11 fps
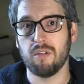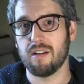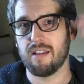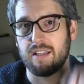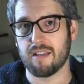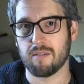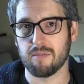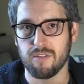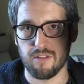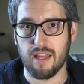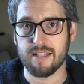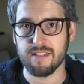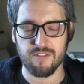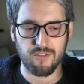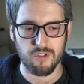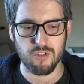like latest
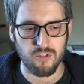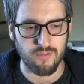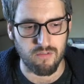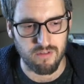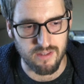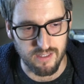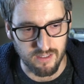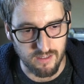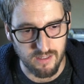versions of everything,